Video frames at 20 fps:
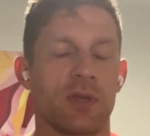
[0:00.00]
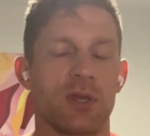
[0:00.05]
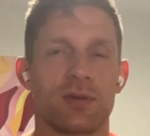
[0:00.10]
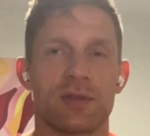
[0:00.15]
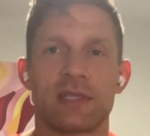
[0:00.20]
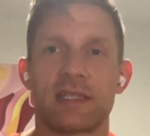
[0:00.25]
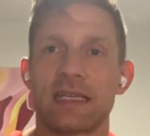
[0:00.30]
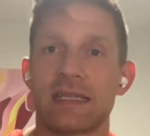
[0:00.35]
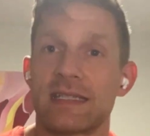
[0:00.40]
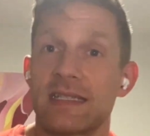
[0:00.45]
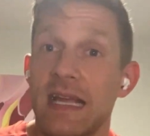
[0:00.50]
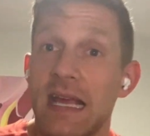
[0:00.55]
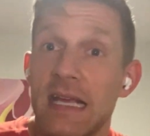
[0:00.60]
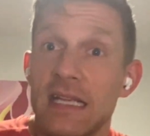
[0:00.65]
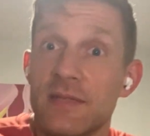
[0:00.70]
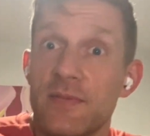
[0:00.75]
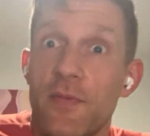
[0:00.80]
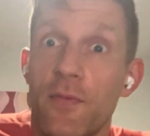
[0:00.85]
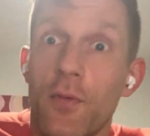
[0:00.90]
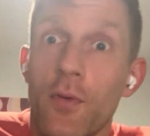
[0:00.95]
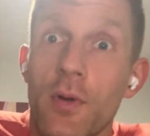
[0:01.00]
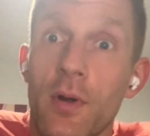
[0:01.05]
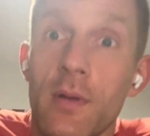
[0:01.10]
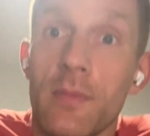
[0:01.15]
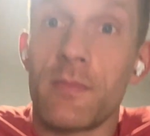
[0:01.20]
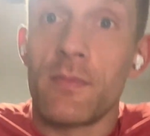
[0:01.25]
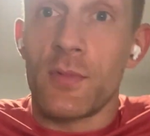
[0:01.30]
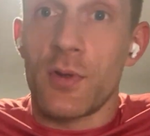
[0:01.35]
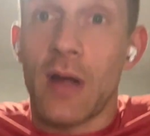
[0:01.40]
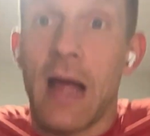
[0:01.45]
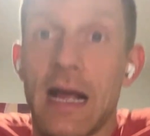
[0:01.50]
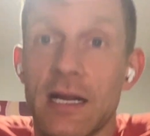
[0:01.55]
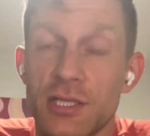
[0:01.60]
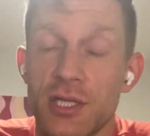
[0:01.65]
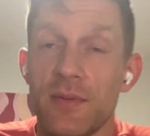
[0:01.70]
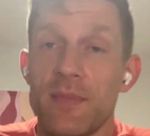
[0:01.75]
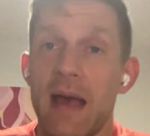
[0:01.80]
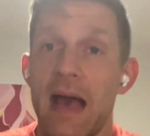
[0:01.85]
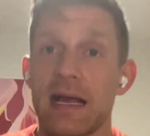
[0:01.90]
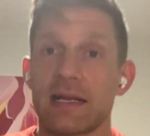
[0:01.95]
6 days before you're
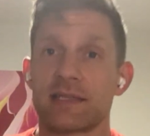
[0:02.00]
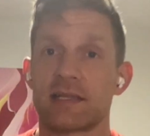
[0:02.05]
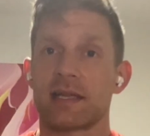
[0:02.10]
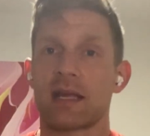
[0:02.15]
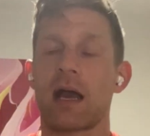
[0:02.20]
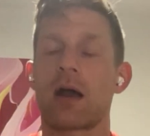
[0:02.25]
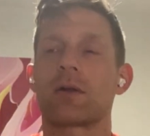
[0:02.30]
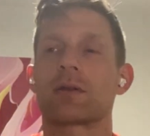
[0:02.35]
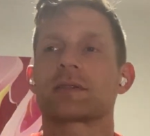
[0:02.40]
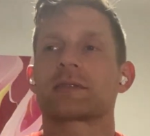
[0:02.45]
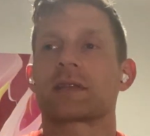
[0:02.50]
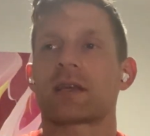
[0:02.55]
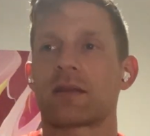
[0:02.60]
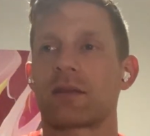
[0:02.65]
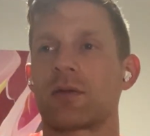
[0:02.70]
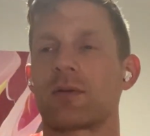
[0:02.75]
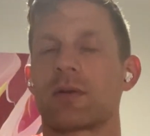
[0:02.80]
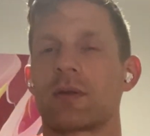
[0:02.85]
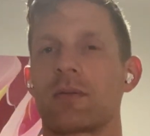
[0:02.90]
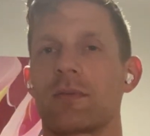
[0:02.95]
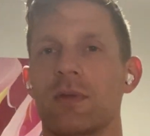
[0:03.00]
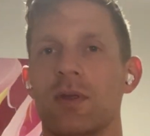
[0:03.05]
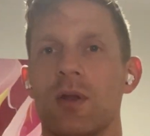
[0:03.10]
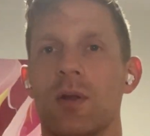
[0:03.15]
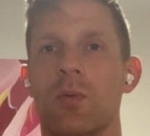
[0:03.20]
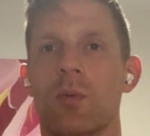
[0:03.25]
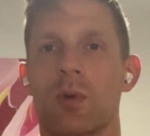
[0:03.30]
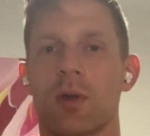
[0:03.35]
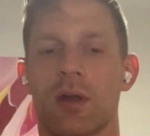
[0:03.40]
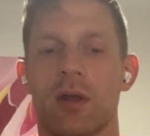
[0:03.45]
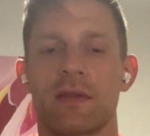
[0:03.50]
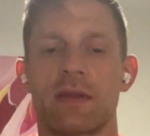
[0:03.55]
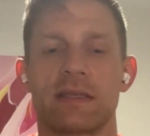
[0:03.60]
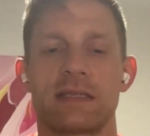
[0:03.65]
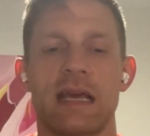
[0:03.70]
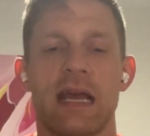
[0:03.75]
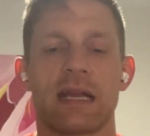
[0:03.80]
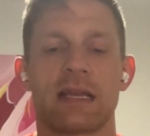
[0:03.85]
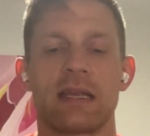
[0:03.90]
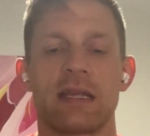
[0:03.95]
actually maxing out. It's like, you can, you know, work on the
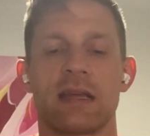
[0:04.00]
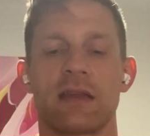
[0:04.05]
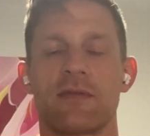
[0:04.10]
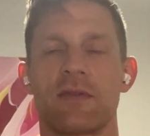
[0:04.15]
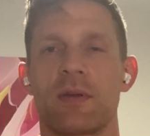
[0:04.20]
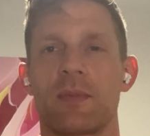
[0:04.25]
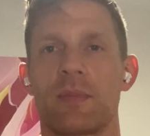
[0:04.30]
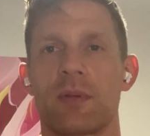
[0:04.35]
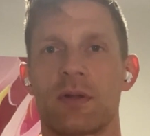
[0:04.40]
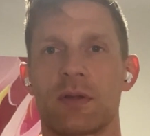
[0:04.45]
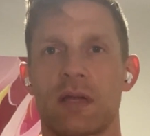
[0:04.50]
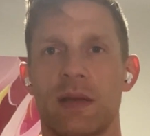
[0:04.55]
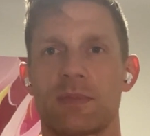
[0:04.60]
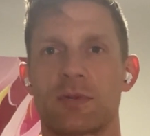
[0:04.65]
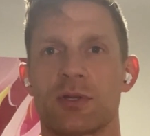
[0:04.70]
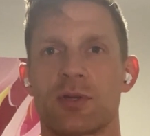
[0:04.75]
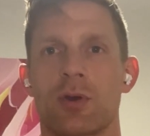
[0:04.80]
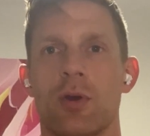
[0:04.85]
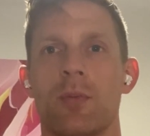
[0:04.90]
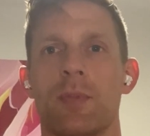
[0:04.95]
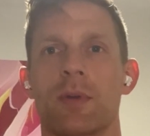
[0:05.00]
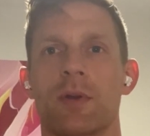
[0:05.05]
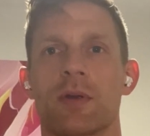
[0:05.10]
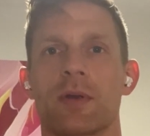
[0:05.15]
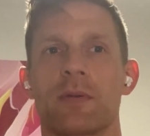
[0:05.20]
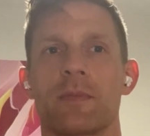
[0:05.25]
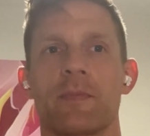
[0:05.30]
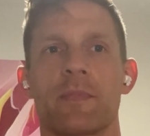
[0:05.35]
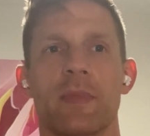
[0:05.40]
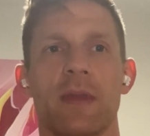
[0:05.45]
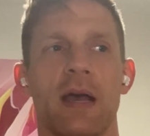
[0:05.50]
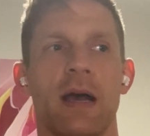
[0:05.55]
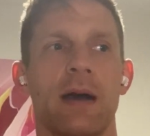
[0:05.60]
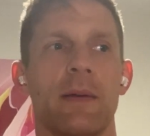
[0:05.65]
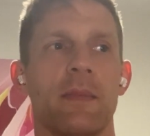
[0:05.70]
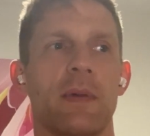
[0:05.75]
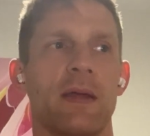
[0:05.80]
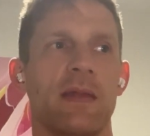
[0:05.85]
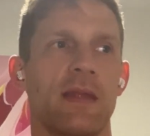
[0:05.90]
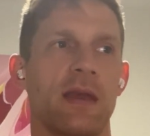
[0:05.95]
technique of it, build up to your opener.
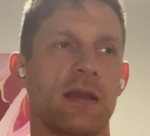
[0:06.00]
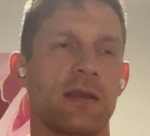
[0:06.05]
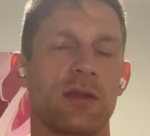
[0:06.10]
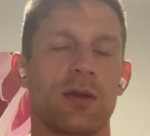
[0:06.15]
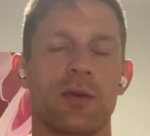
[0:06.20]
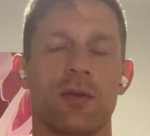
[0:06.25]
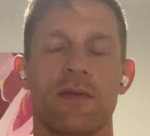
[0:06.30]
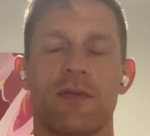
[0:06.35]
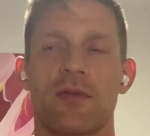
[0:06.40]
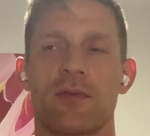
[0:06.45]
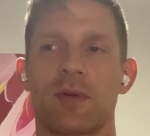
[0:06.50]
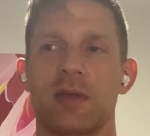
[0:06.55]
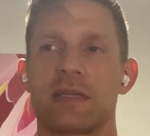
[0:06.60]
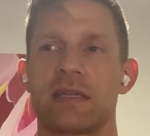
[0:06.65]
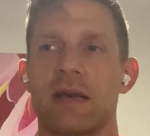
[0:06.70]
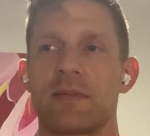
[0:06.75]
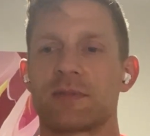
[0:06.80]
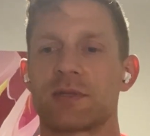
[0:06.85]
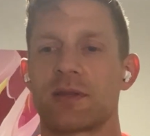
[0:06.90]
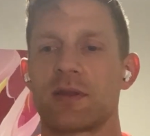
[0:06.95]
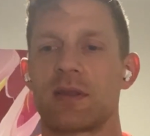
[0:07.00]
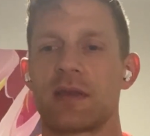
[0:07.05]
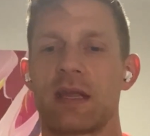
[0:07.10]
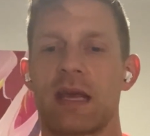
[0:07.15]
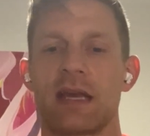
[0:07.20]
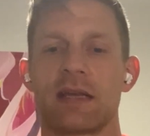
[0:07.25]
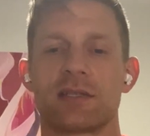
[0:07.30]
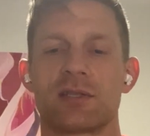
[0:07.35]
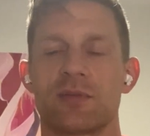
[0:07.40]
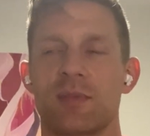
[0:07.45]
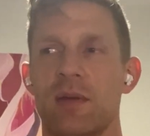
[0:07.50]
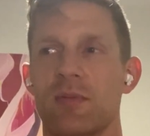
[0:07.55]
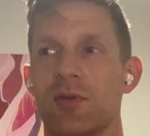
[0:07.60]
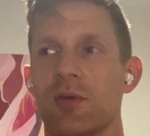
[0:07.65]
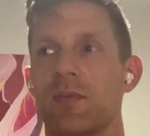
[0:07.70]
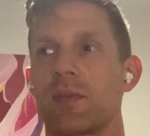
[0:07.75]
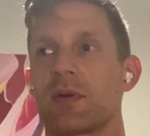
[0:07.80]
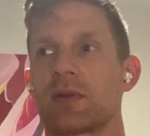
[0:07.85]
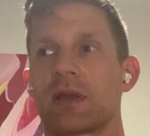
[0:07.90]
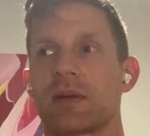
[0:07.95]
And then, you know, you have 3 attempts on the day. So maybe
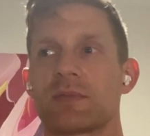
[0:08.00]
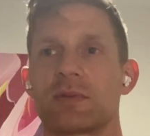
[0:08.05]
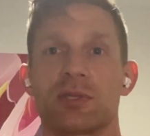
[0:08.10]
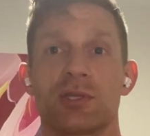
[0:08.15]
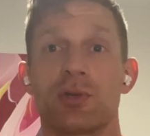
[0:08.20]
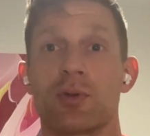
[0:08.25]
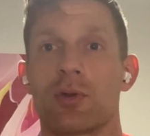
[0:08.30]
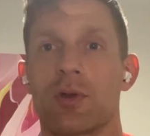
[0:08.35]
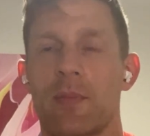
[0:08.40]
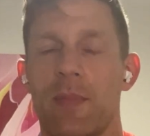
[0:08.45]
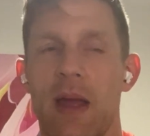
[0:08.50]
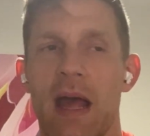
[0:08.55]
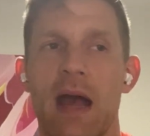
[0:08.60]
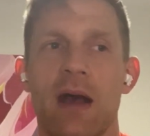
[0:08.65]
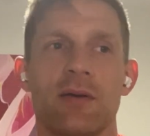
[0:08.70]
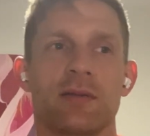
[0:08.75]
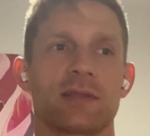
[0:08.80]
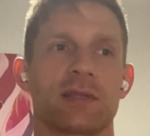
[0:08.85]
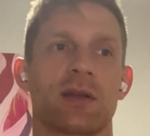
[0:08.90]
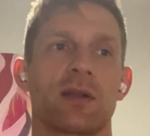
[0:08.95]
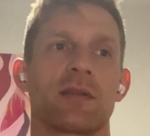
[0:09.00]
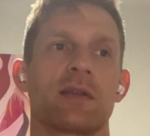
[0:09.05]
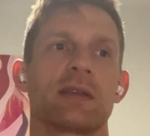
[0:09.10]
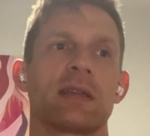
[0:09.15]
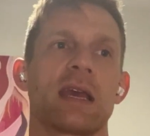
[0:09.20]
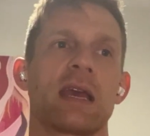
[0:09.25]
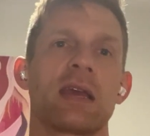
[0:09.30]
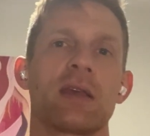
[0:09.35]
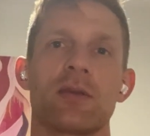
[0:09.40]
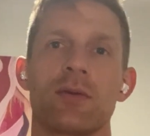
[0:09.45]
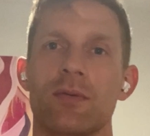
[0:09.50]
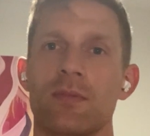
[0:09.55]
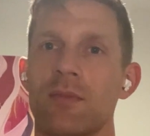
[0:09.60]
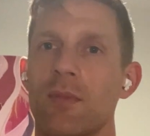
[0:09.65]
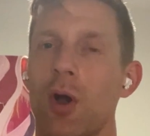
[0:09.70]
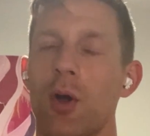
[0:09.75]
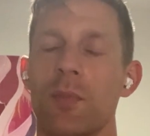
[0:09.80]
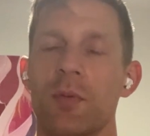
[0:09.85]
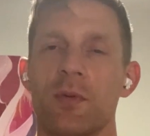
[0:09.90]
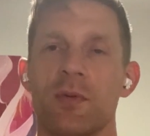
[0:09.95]
you build up to 200 pounds and on the day you
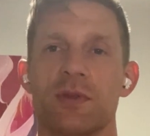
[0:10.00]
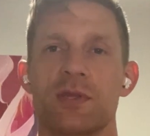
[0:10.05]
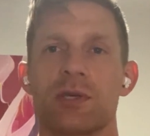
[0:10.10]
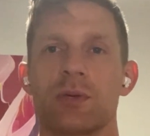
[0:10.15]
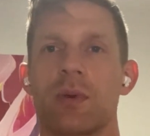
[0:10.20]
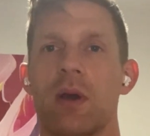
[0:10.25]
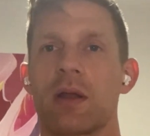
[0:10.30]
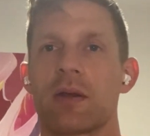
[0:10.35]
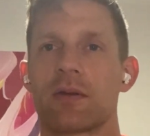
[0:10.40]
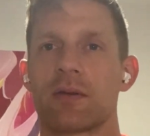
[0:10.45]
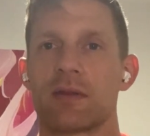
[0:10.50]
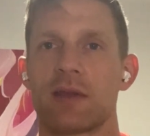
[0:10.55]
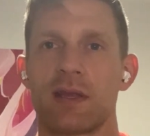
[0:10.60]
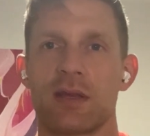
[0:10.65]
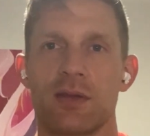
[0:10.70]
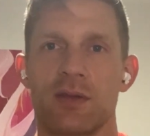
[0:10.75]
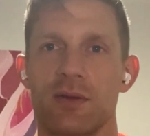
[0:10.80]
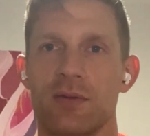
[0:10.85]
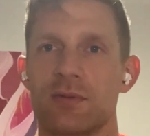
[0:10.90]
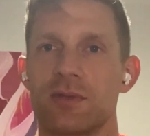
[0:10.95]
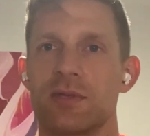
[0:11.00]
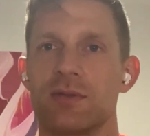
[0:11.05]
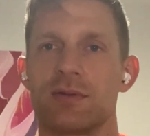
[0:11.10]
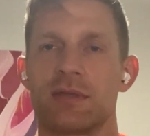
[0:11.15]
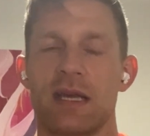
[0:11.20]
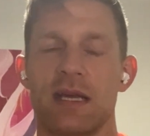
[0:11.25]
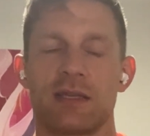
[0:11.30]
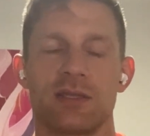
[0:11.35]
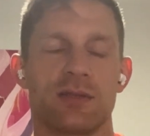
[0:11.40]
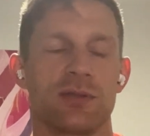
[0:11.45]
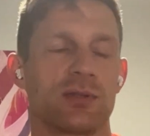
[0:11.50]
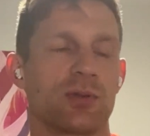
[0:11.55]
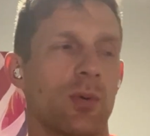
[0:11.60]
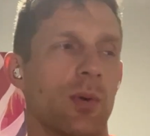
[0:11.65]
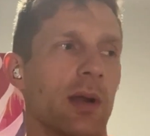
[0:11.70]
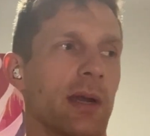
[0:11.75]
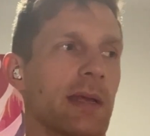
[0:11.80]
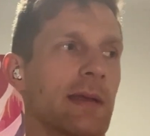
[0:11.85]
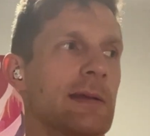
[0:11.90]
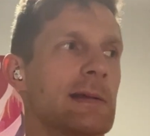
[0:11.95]
open with 200 and then you do 210,
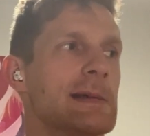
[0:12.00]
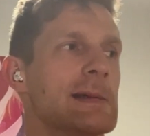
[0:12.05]
220.